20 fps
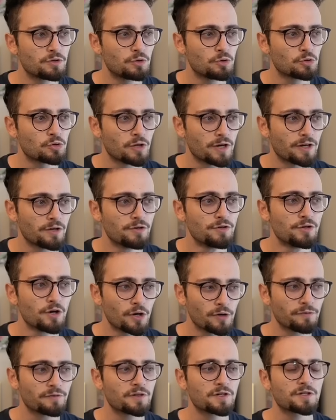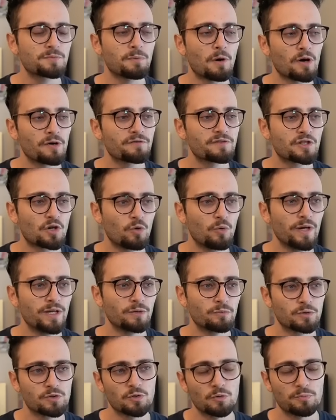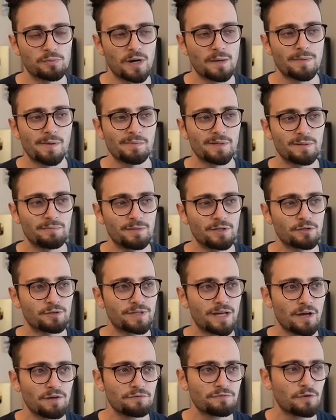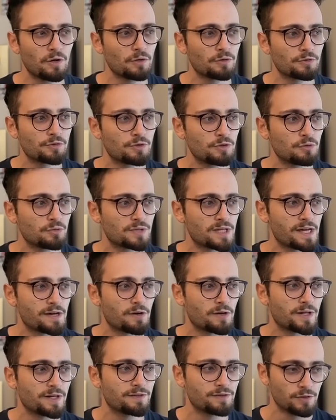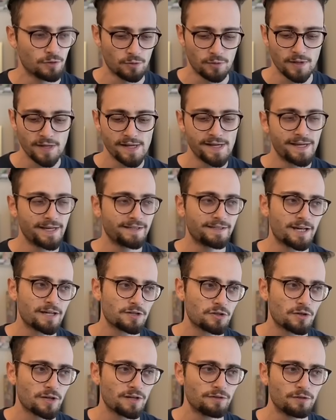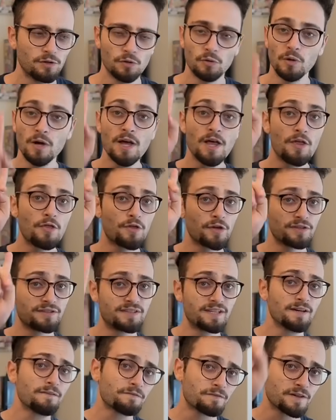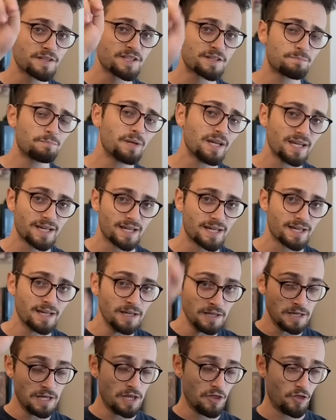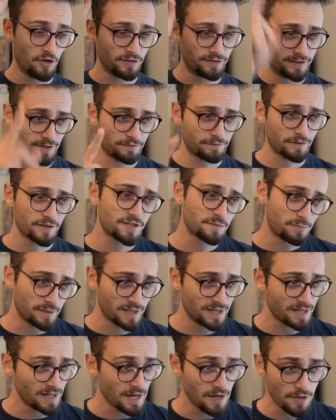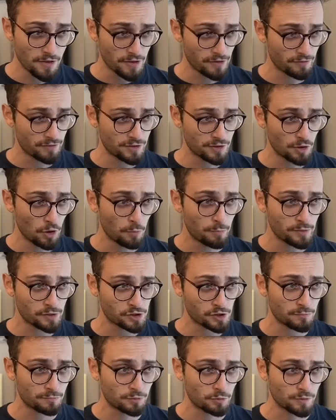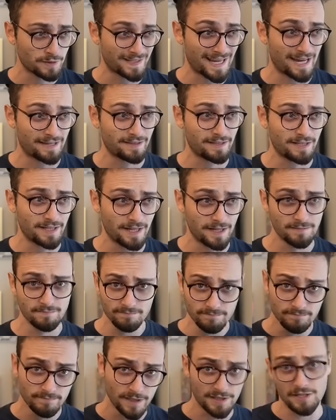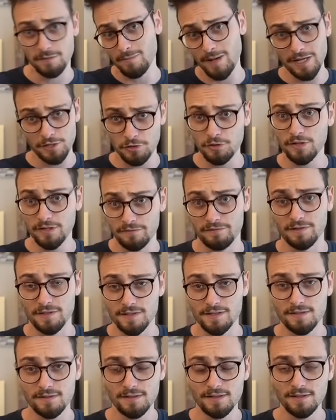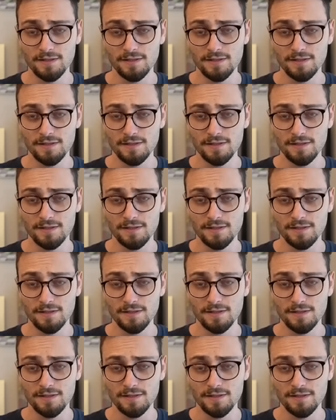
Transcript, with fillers: Do you try to nerf Kasparov's queen, which will probably be your downfall, or do you take on a two? He takes on a two. The difference being, the difference being, there is no bishop to attack the king. It's a major difference.